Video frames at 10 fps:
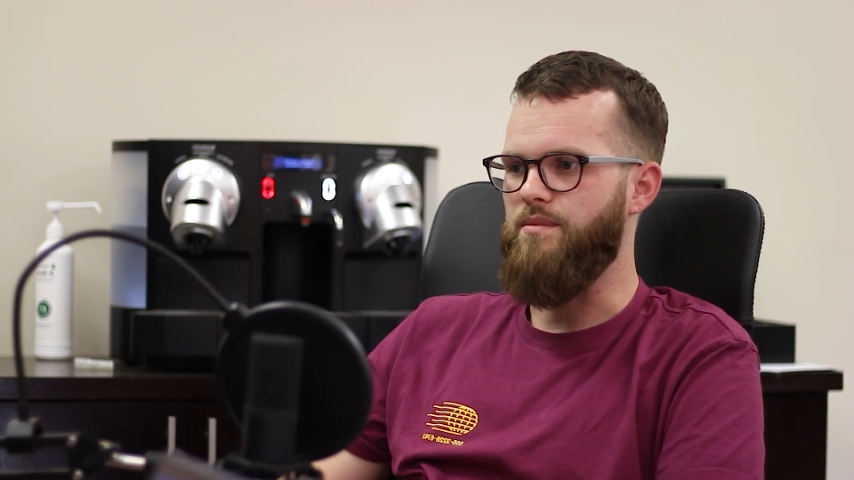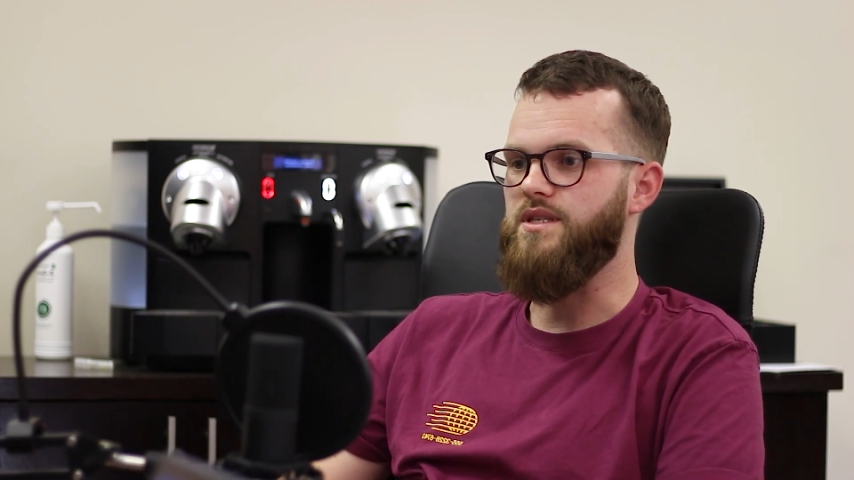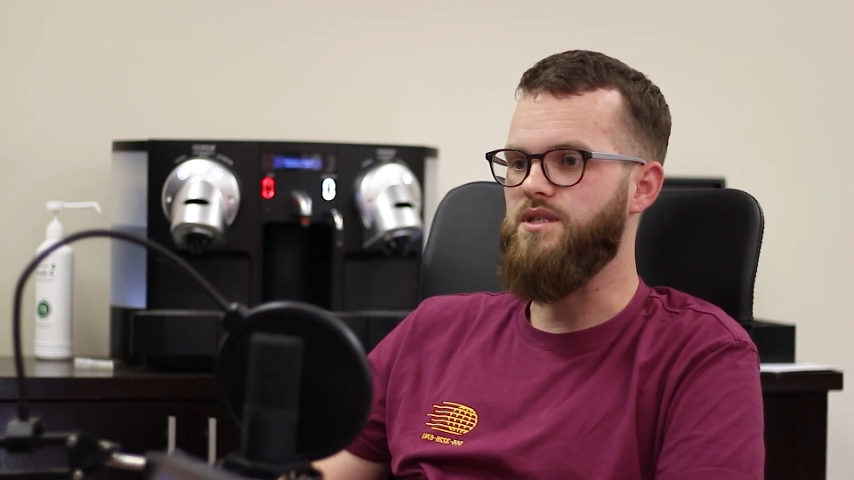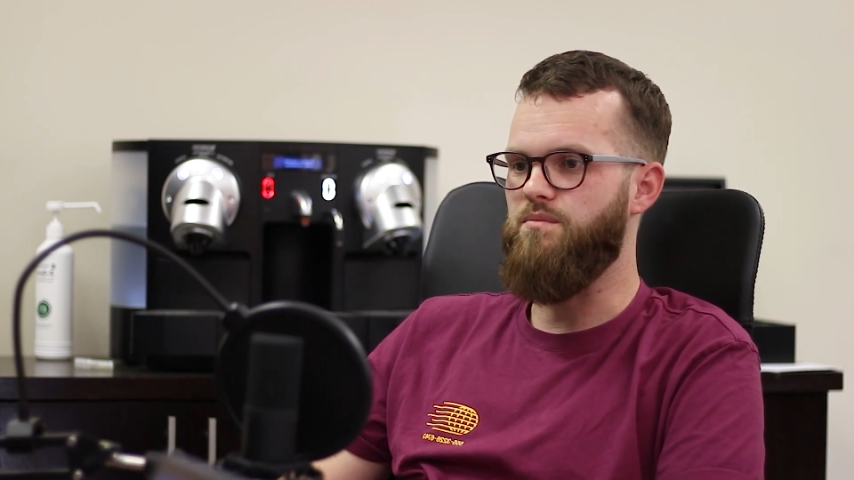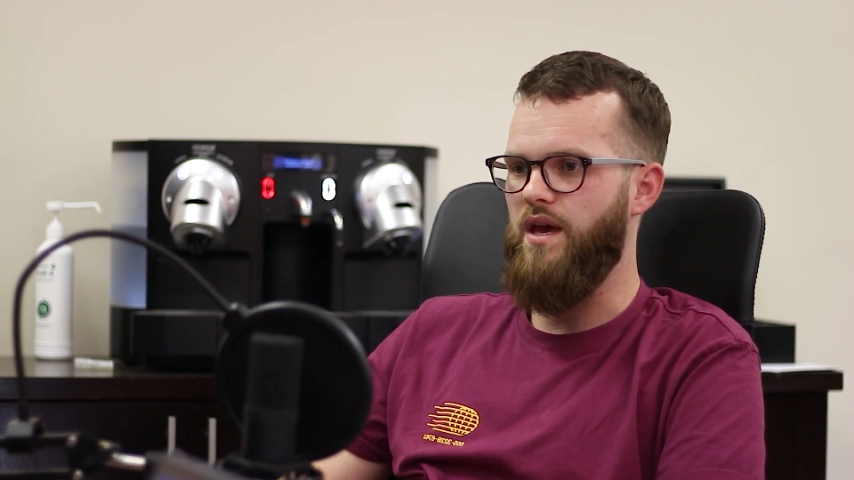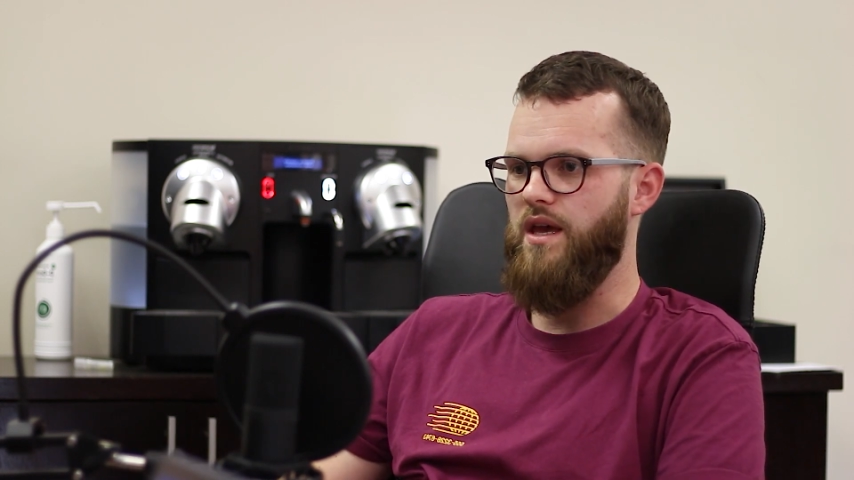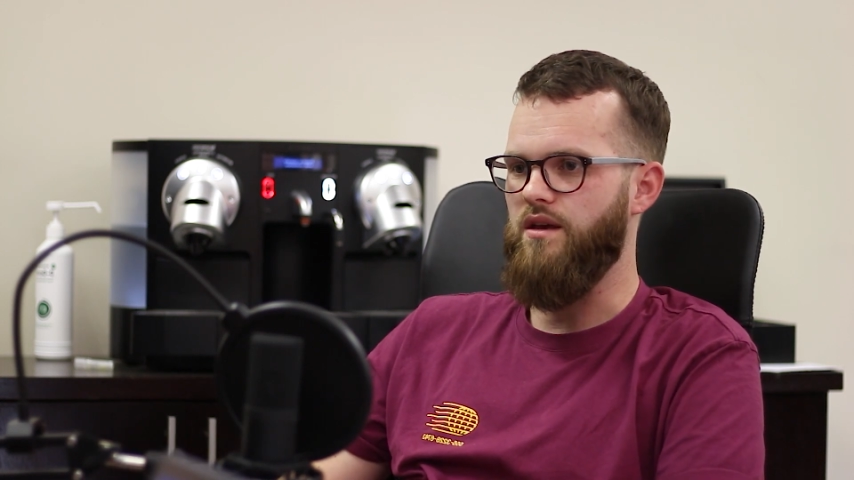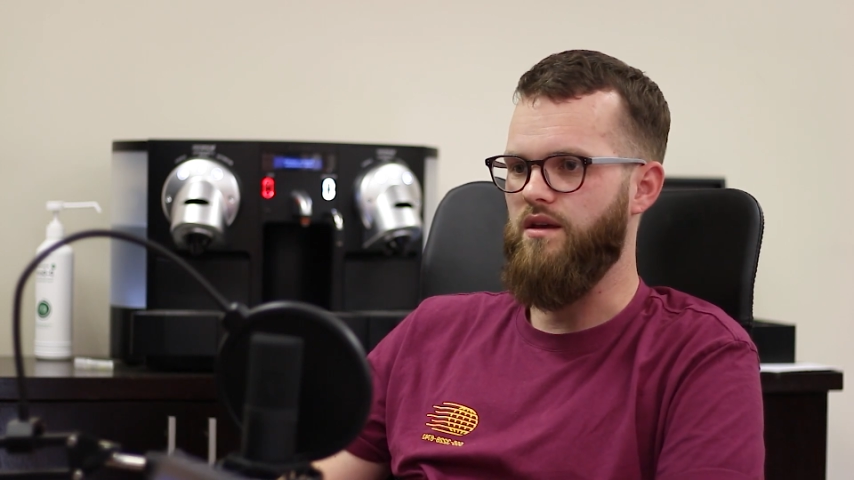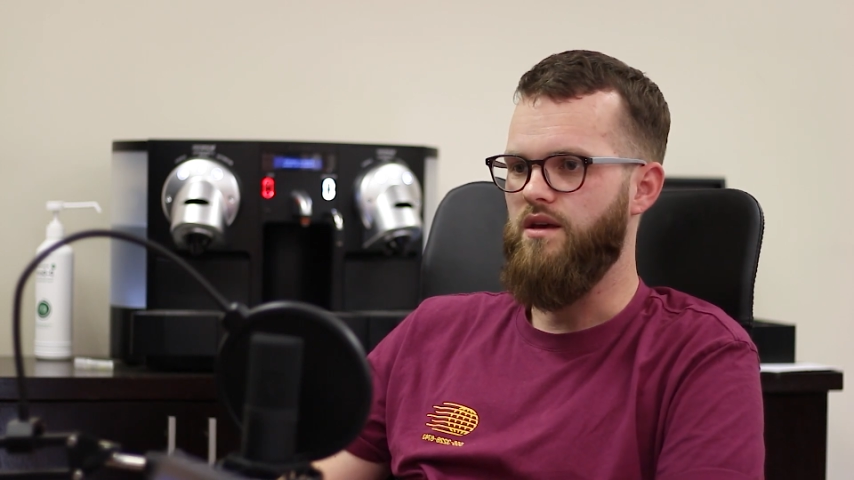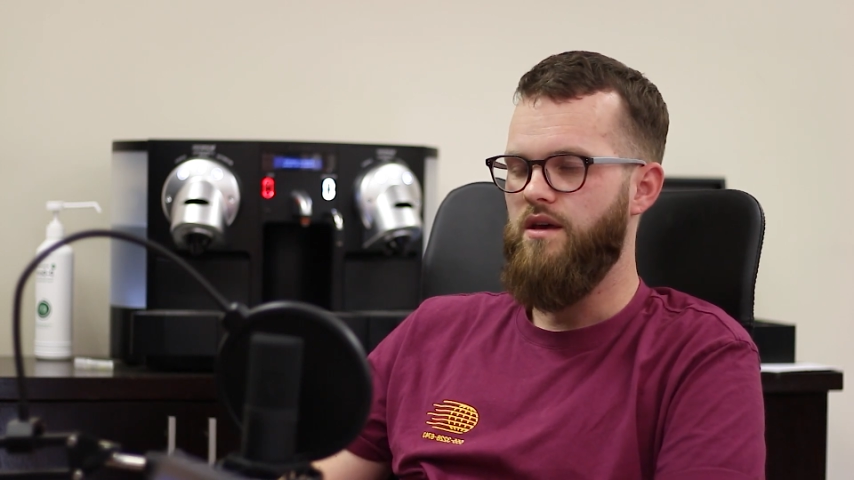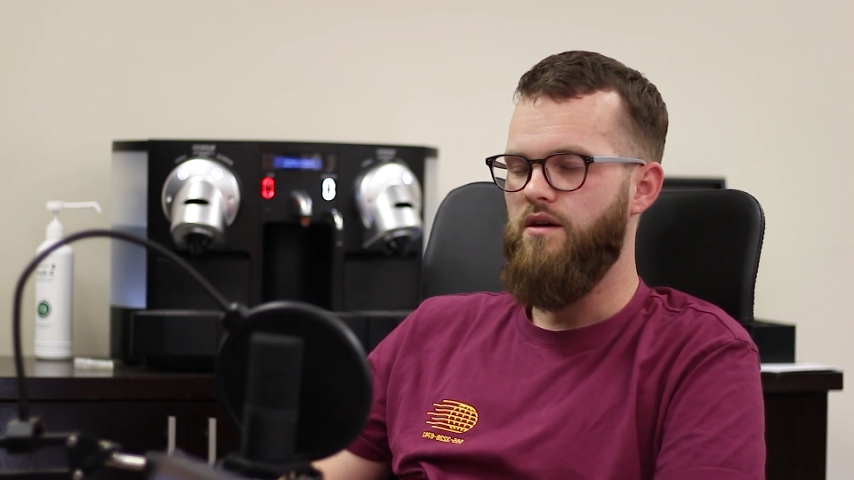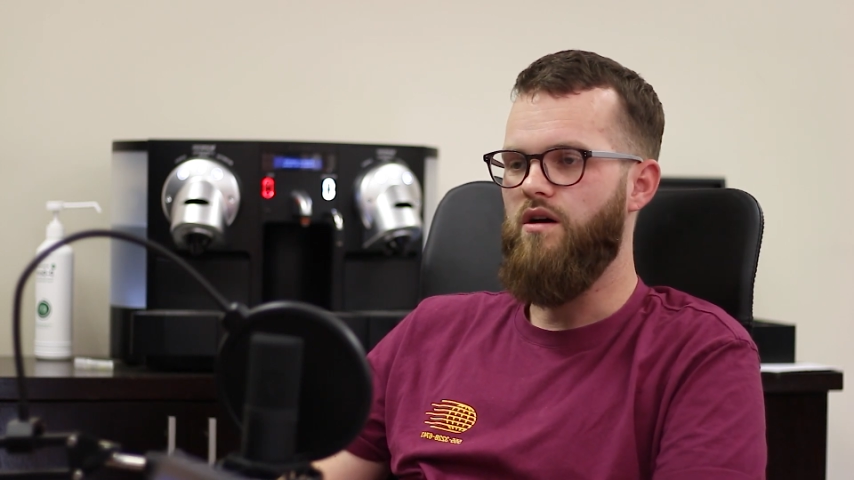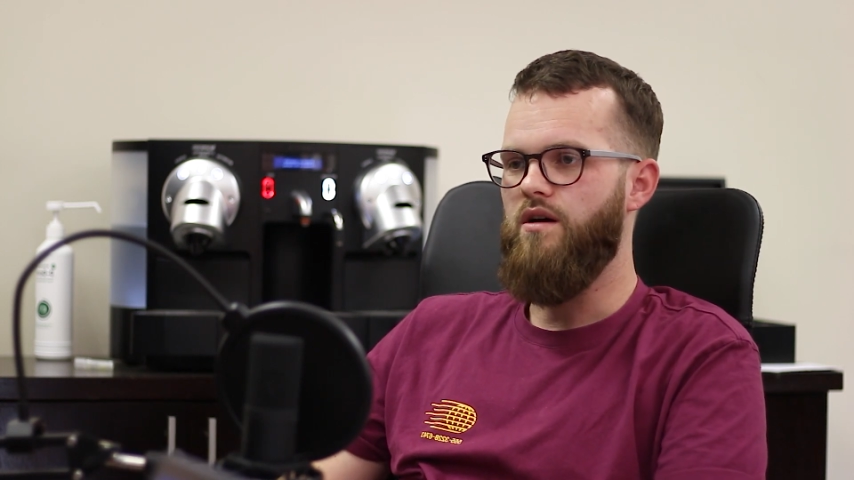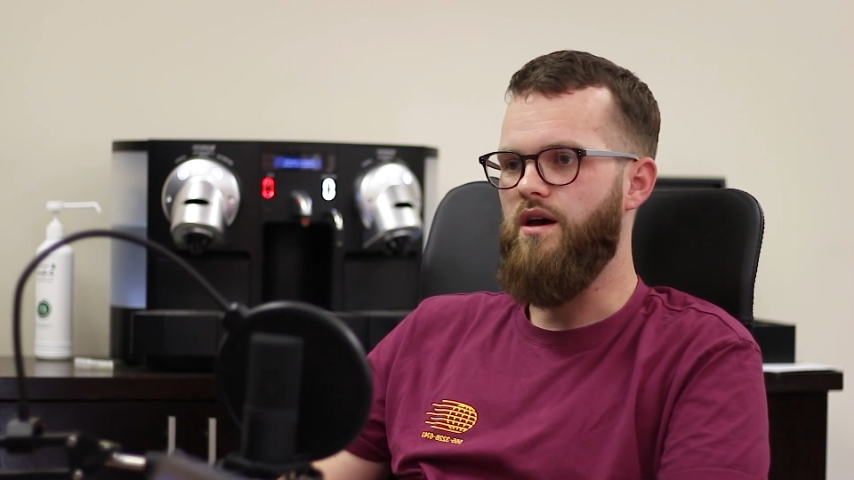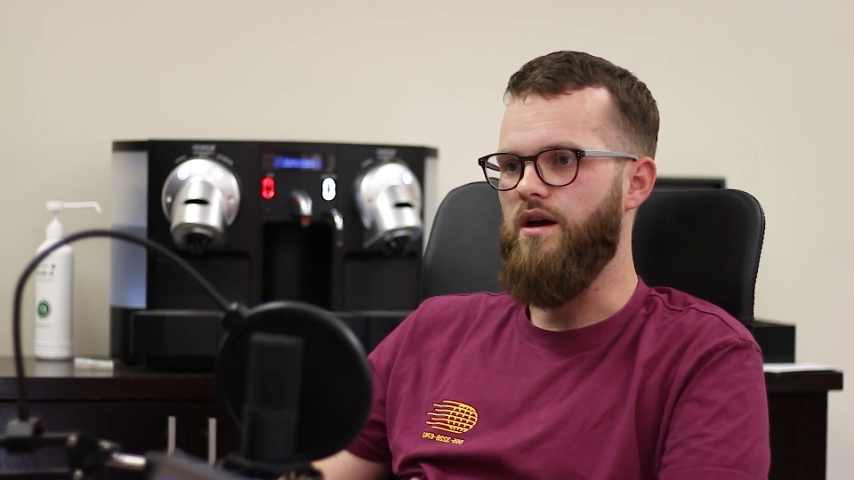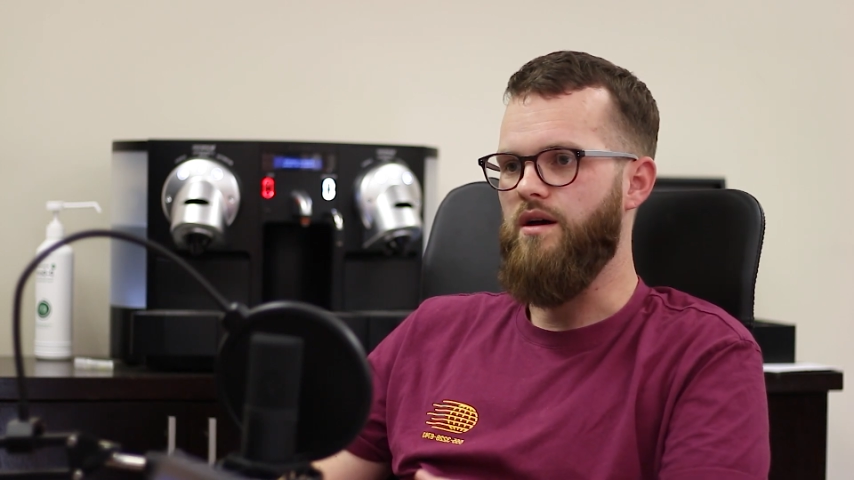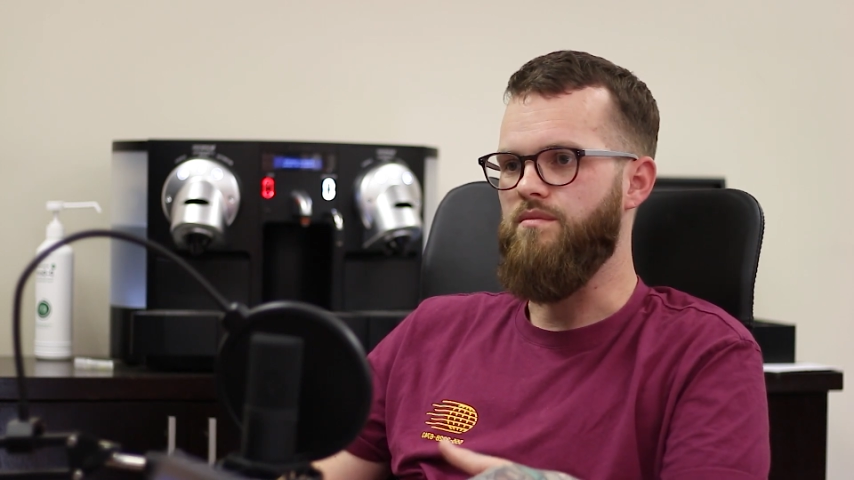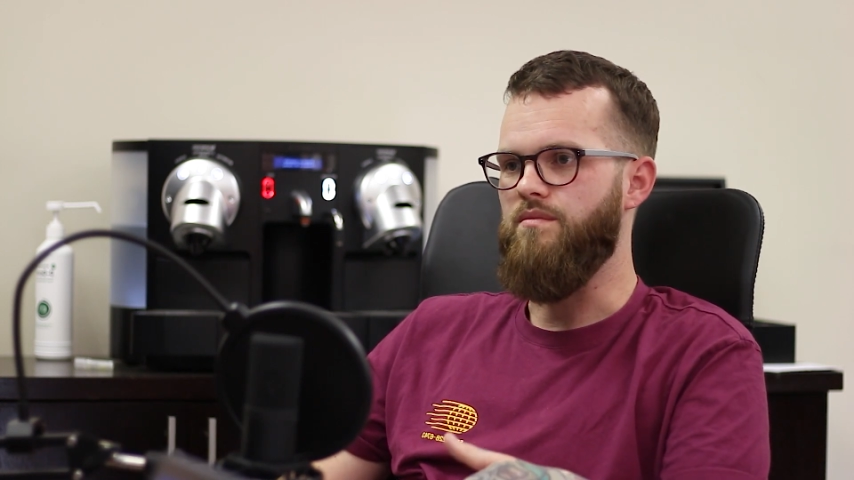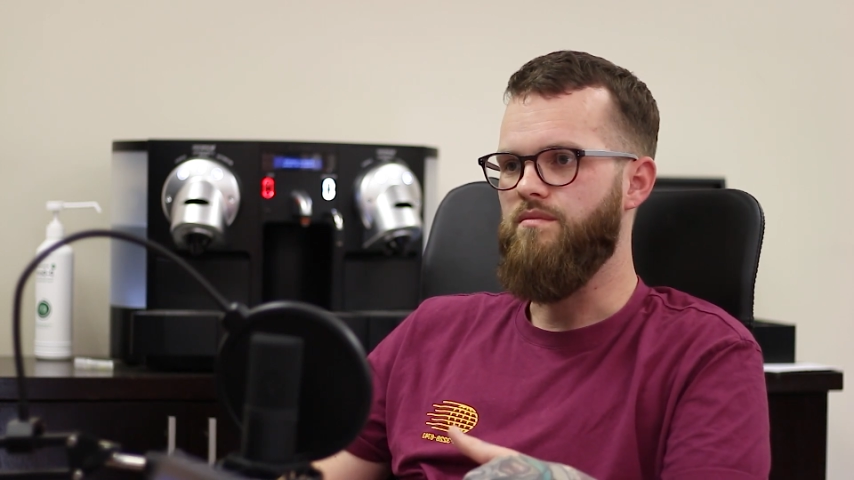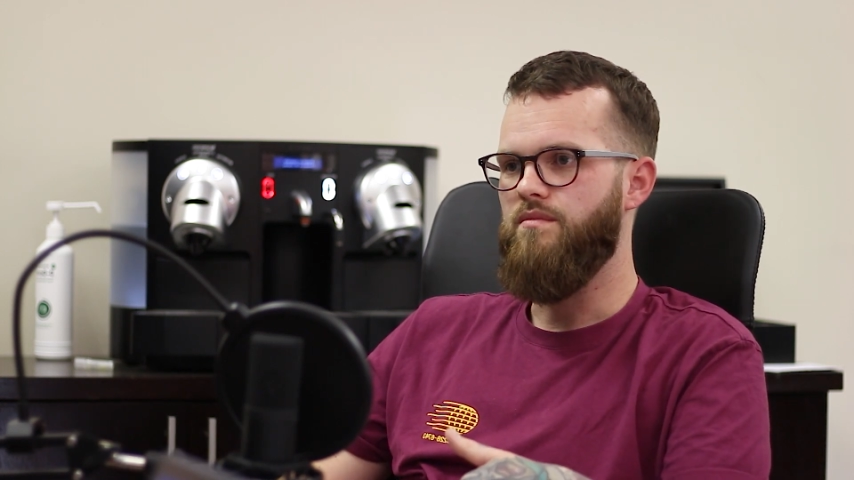anticipating
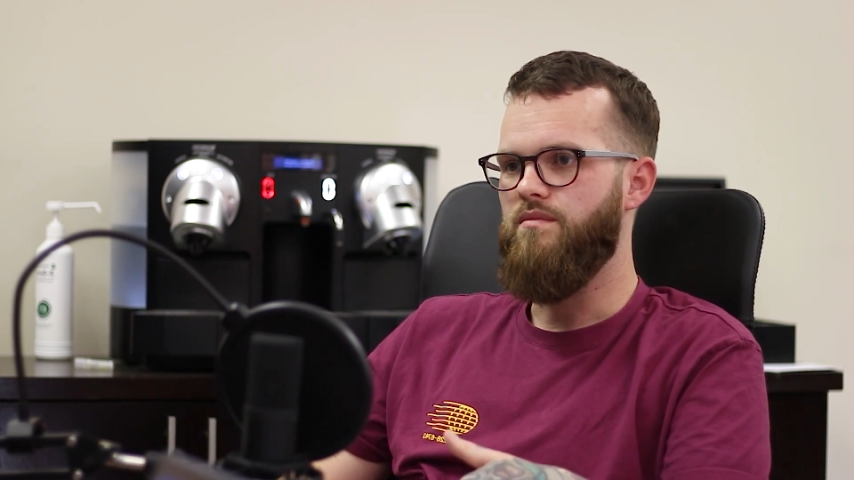um,